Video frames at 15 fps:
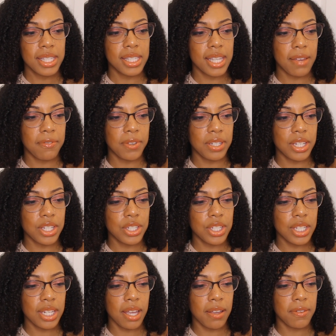
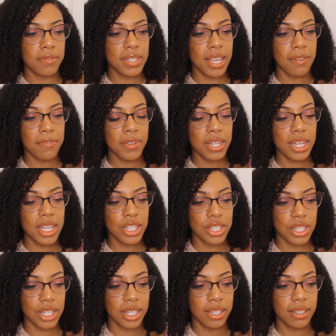Definition of
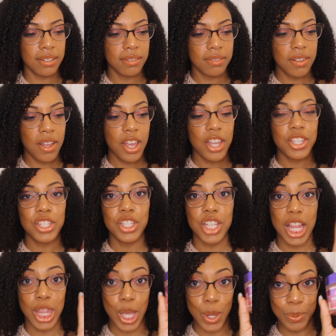Definition
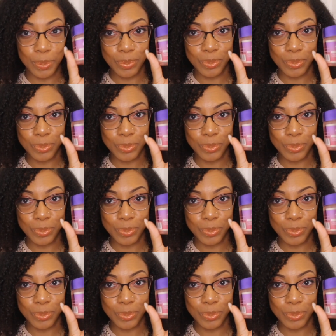Jello.